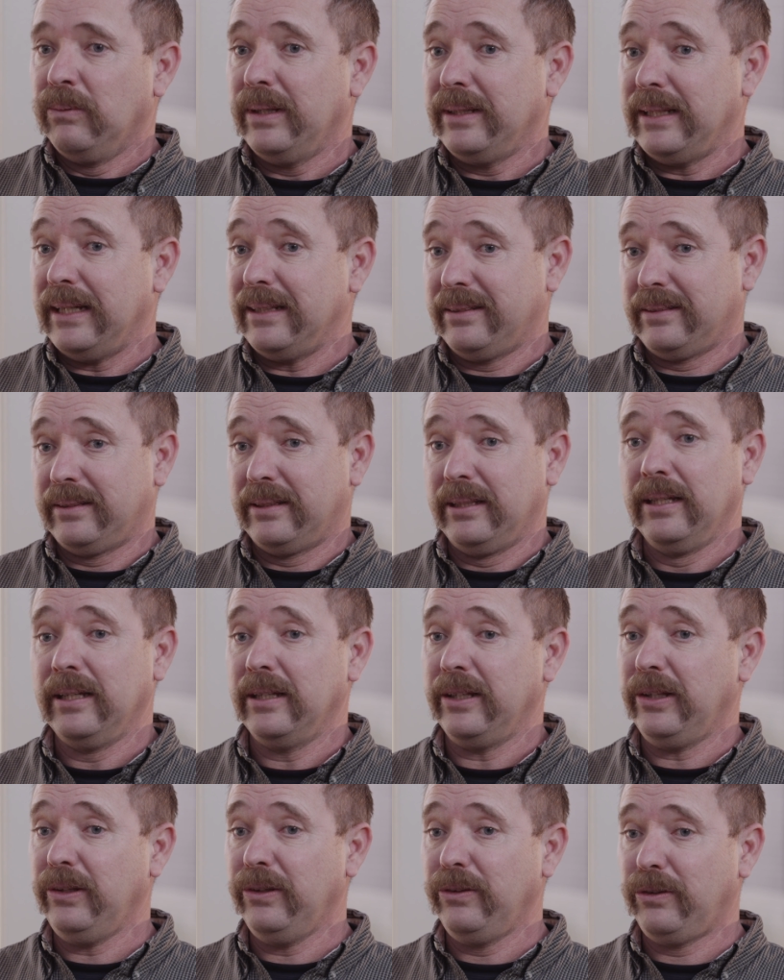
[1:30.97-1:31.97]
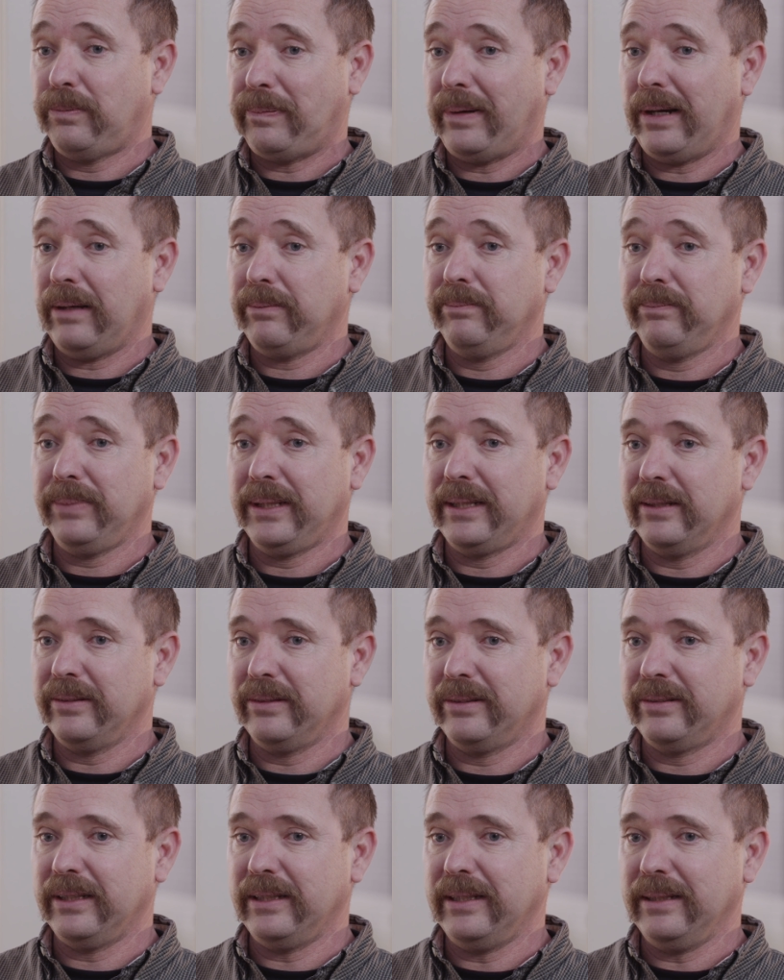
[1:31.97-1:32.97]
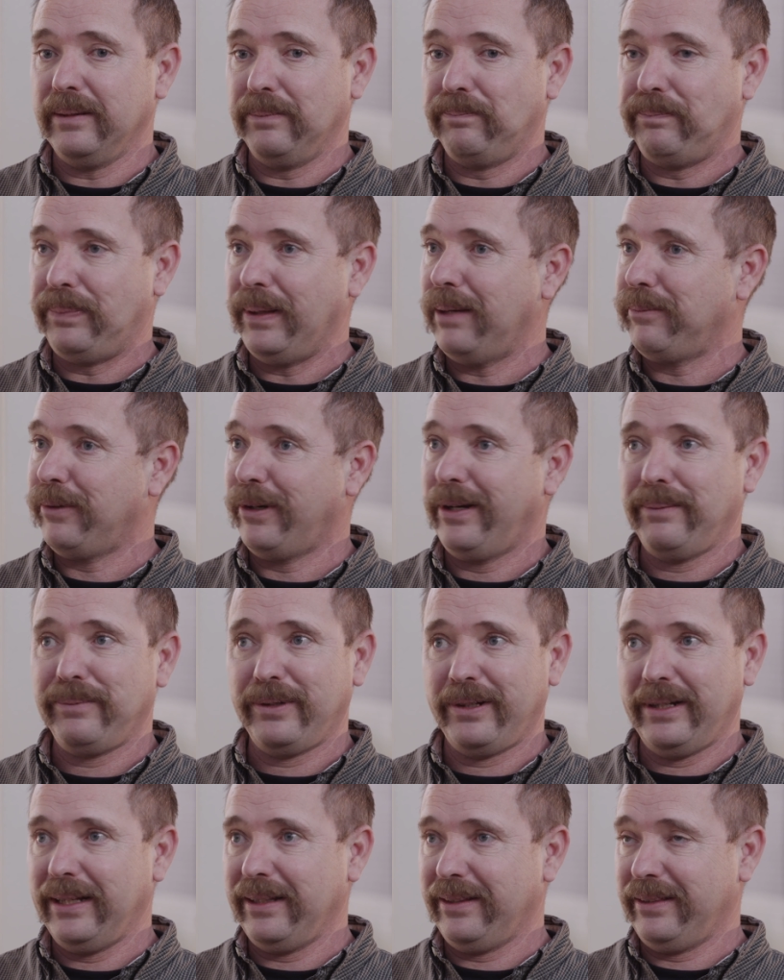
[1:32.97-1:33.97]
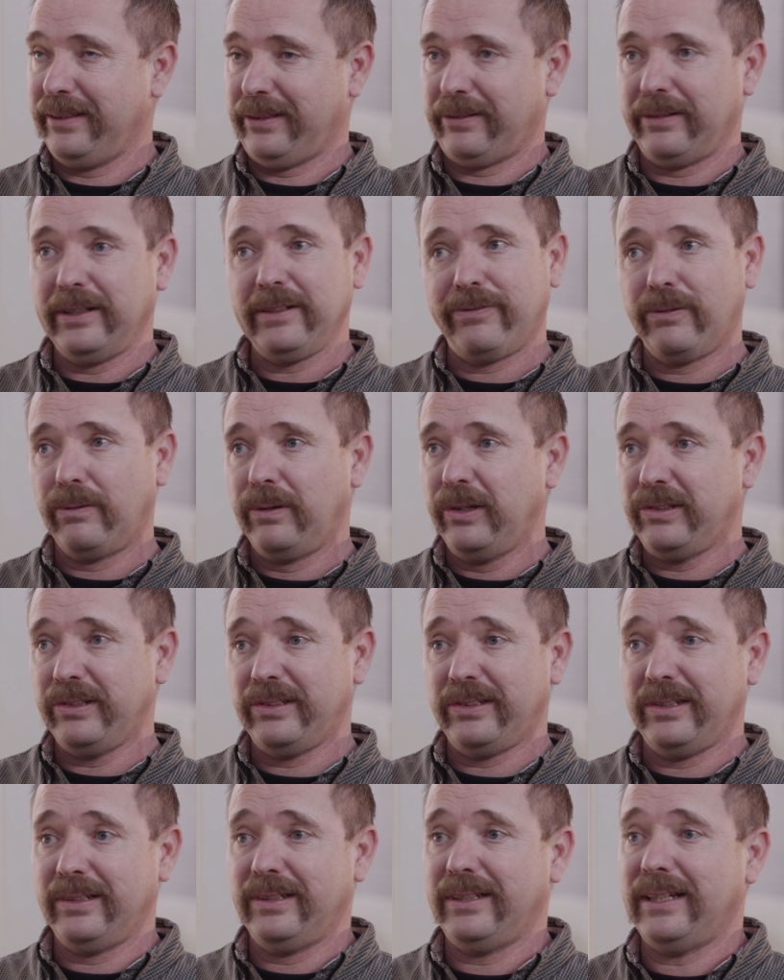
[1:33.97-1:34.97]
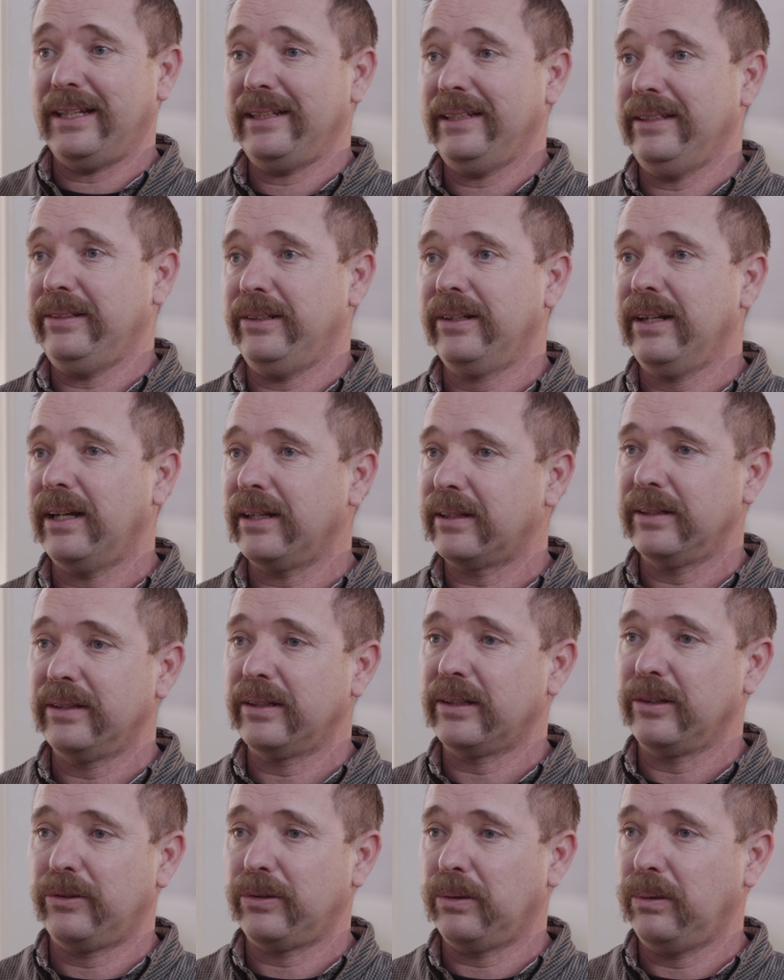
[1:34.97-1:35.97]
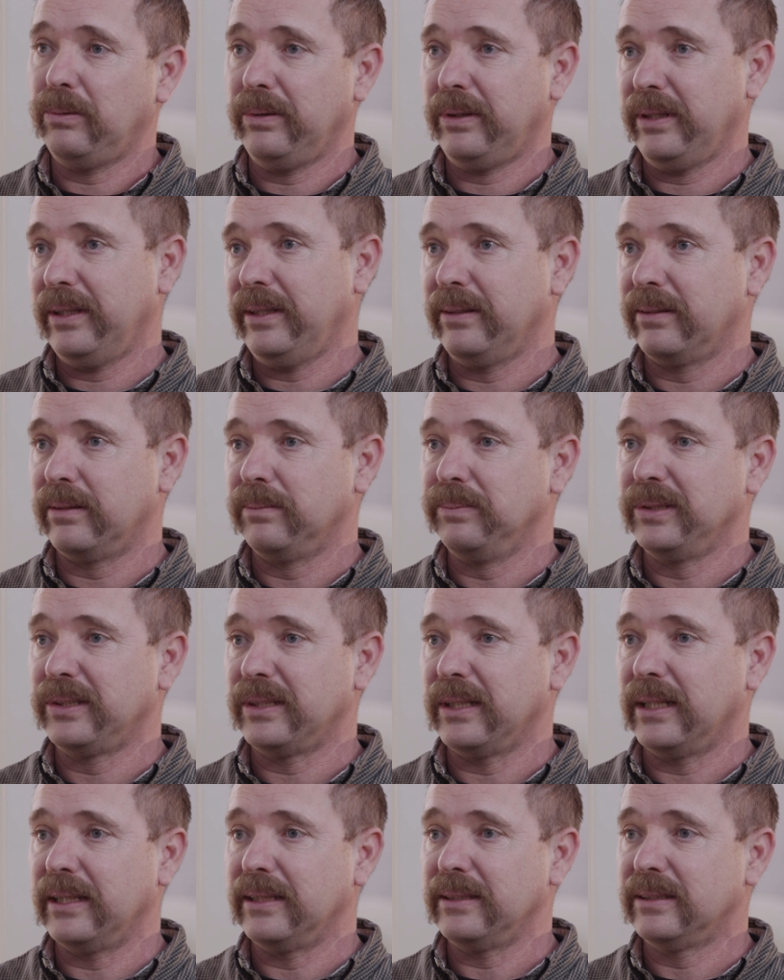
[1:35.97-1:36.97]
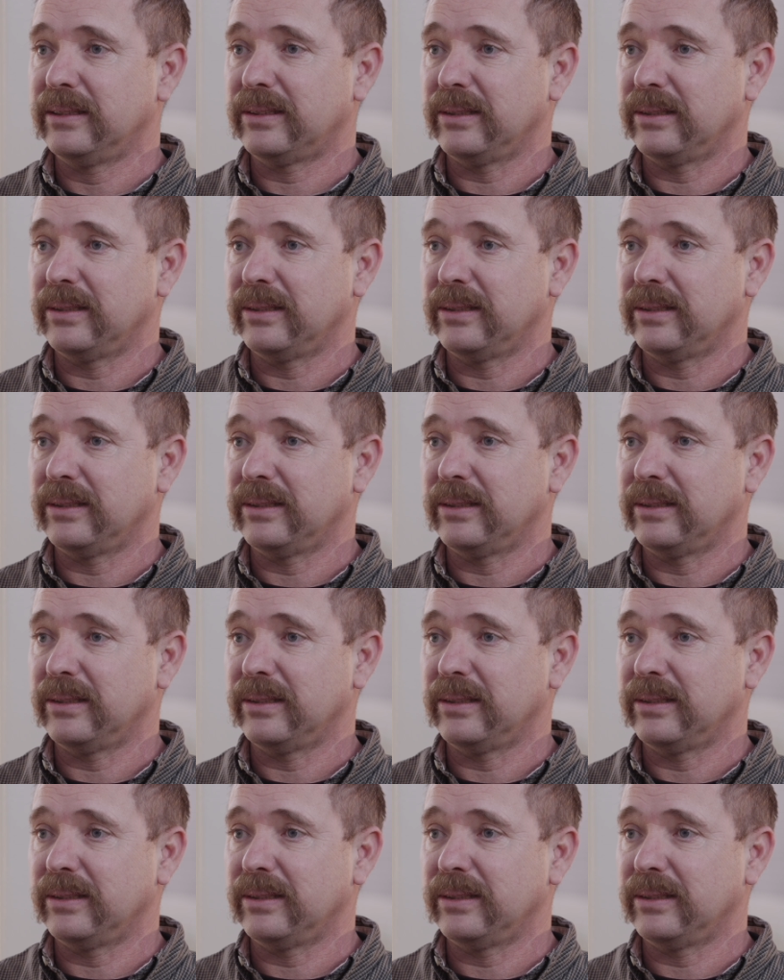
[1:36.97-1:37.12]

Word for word: Well, that's a huge problem because uh, Palmer amaranth, three to four inches in height, you're not going to control with any herbicide.